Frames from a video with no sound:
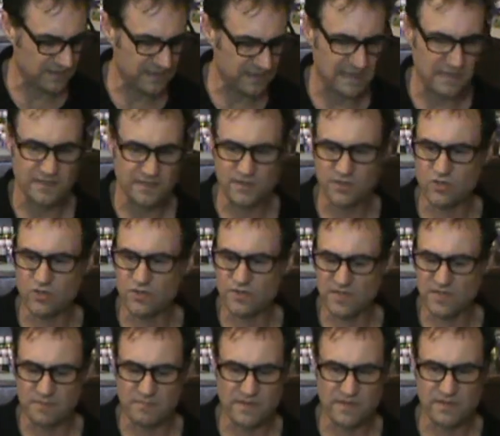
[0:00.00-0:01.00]
The good
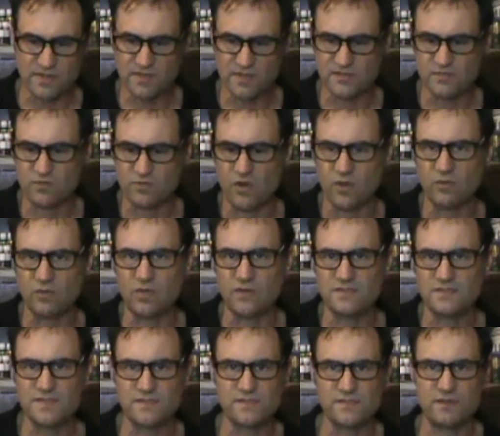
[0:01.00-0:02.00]
thing about those
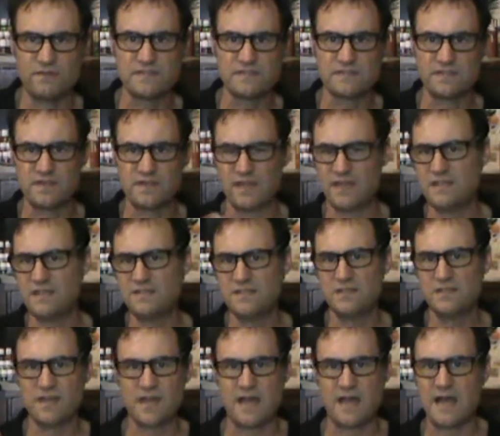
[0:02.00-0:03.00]
roll-ons is obviously they're
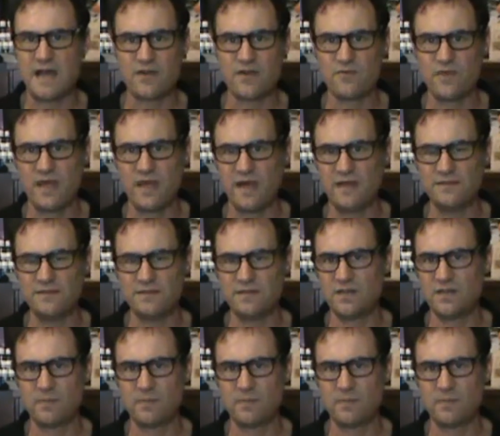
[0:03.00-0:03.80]
easier to cart around,